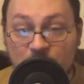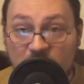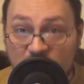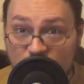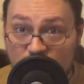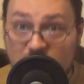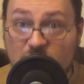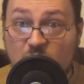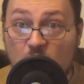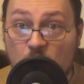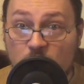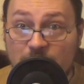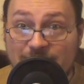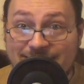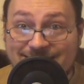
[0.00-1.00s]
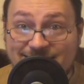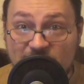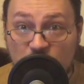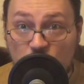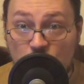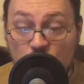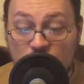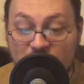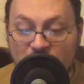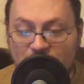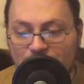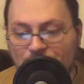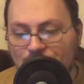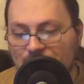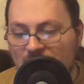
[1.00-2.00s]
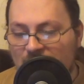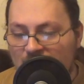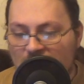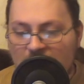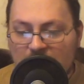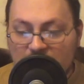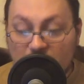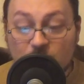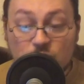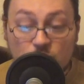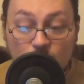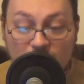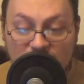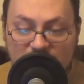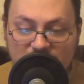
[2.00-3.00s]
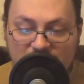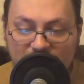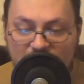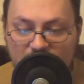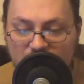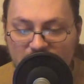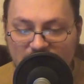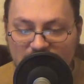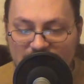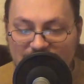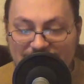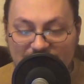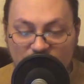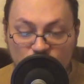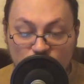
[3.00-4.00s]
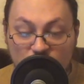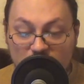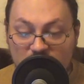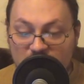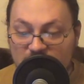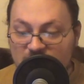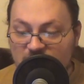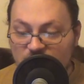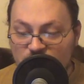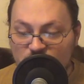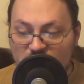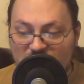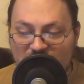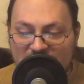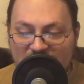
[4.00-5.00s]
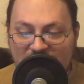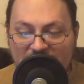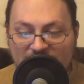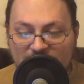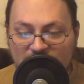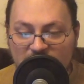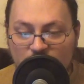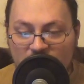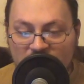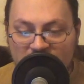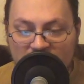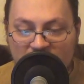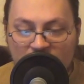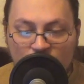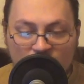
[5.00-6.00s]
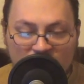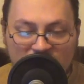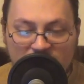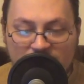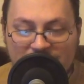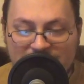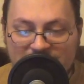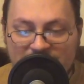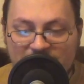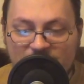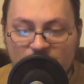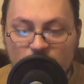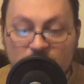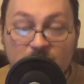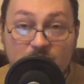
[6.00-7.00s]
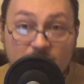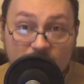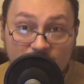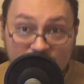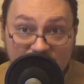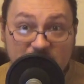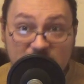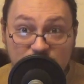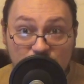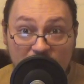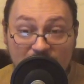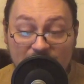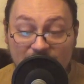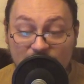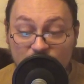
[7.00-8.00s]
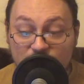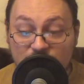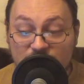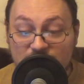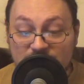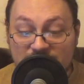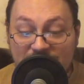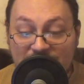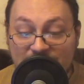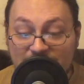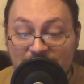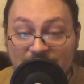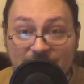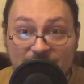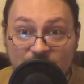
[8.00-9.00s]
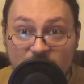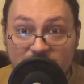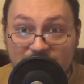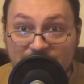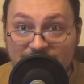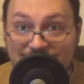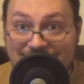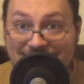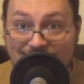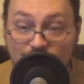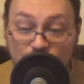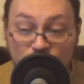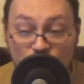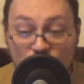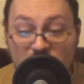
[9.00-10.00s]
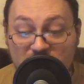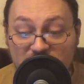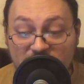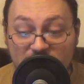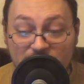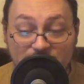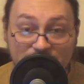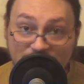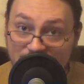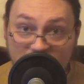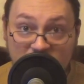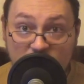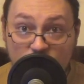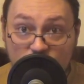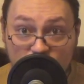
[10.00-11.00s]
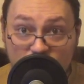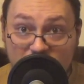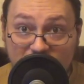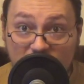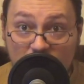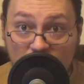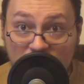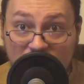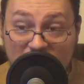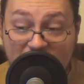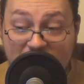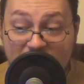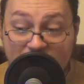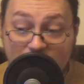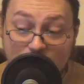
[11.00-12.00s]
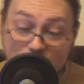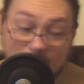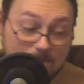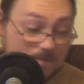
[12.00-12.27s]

Gridlock is good. Those who want a government that works really have no idea what they're asking for. Venezuela, for instance, had a government that worked. No gridlock there.